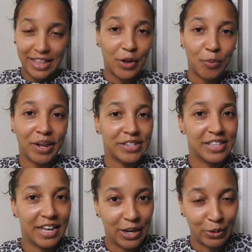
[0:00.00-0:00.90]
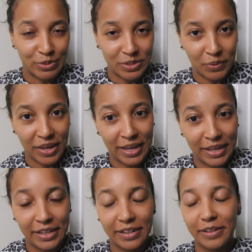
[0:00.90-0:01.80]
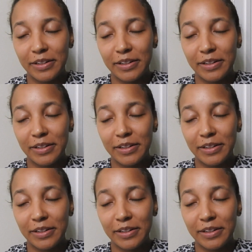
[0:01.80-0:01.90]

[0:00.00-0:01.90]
they go back to the house, okay?